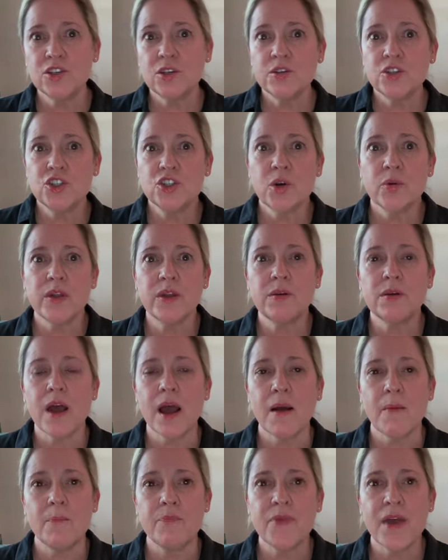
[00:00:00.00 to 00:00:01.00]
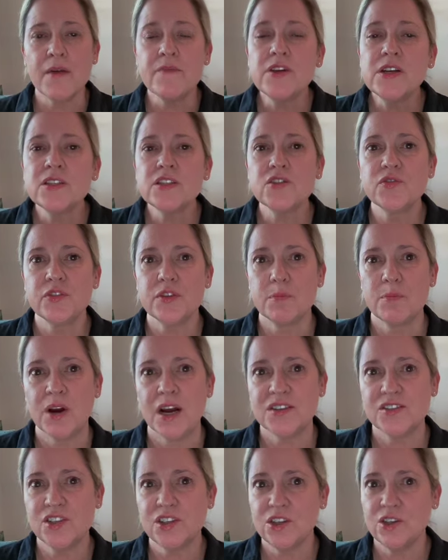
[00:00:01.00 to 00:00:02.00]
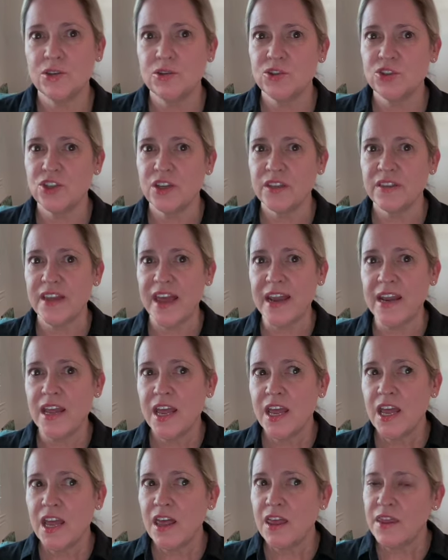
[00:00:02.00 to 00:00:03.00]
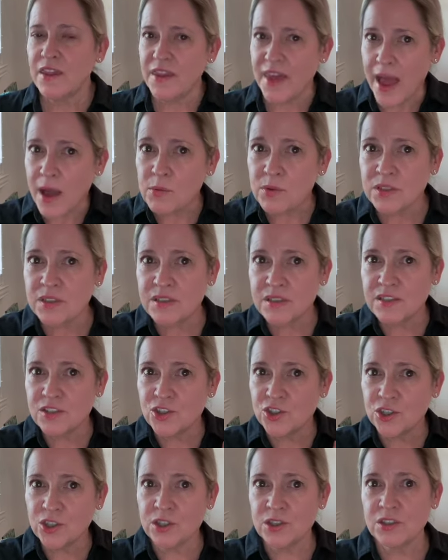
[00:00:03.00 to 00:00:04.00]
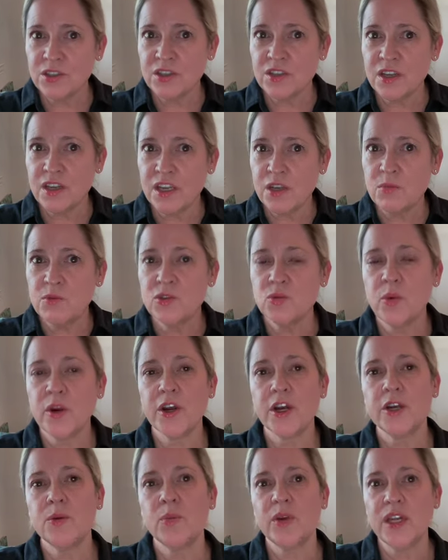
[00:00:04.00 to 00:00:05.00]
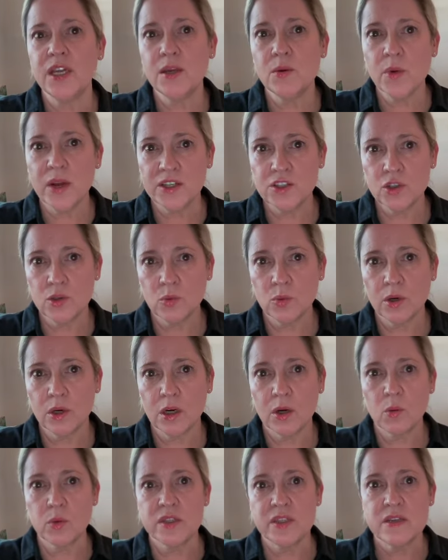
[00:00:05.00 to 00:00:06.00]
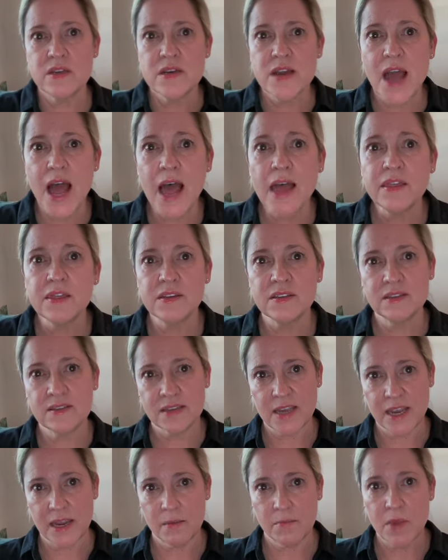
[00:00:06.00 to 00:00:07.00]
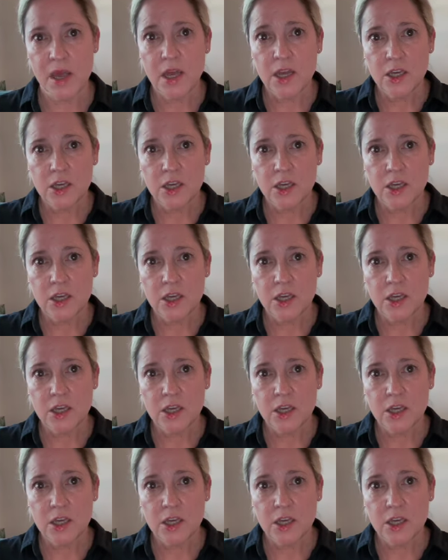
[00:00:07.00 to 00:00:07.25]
showing evidence for the prosecution that was the shirt that he was wearing when he went to work, was not the same